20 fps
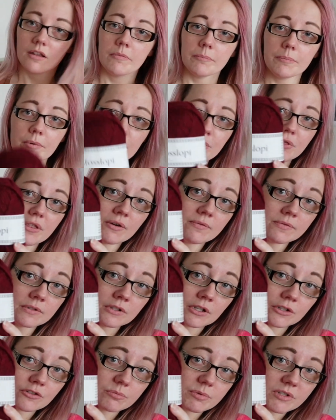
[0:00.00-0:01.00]
both are
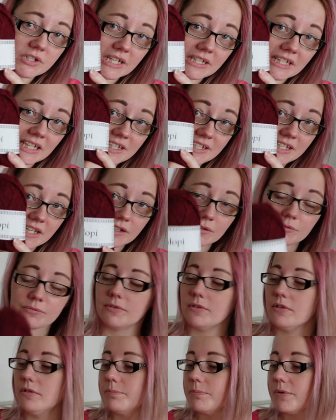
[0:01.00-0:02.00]
100% Icelandic wool,